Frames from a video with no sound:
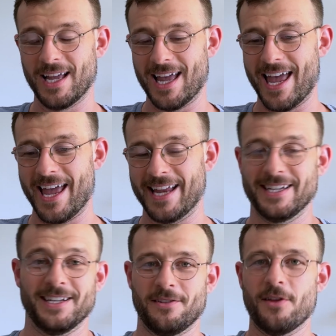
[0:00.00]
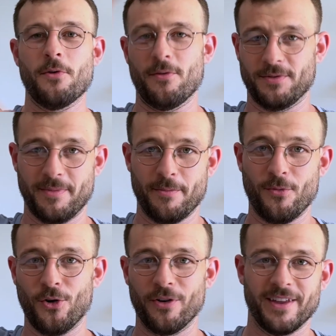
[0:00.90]
And it was a bit
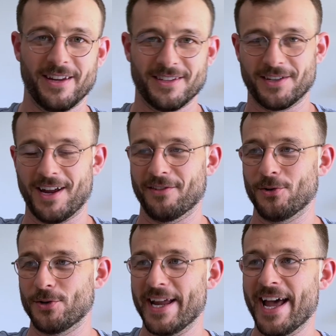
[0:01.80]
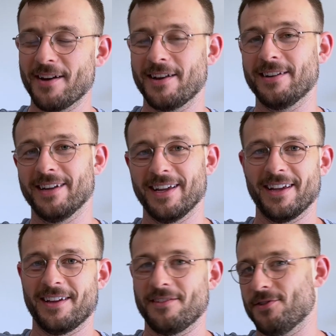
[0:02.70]
more, and then it's kind of gone down, and
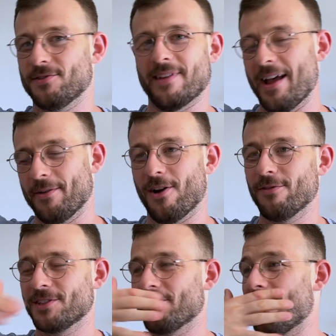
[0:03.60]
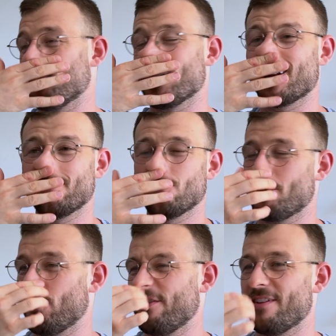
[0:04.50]
just now it hovers around
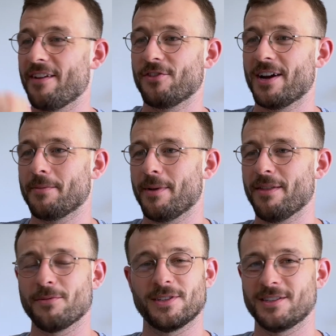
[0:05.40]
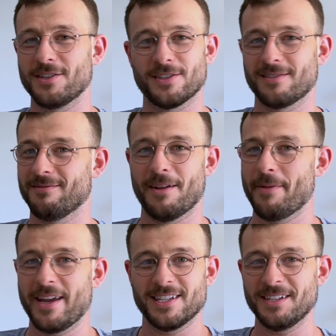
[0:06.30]
1.5 grand a month, which is just
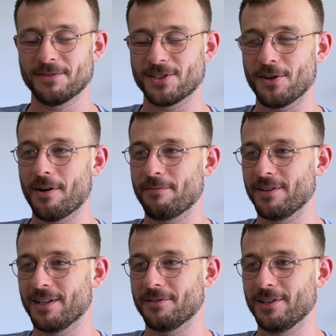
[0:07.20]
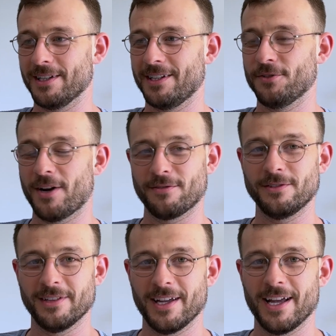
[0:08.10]
amazing. So I'm feeling really
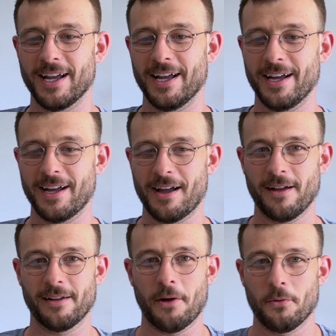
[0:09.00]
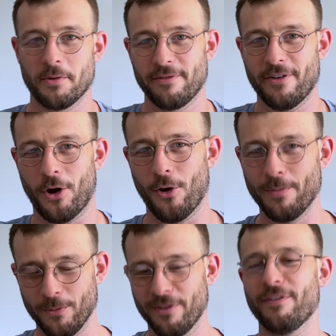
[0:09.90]
grateful. I want to be very
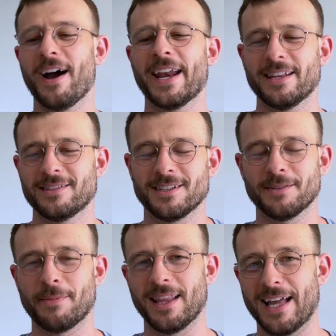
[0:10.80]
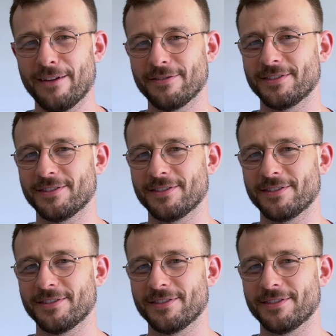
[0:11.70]
open with finances in my life.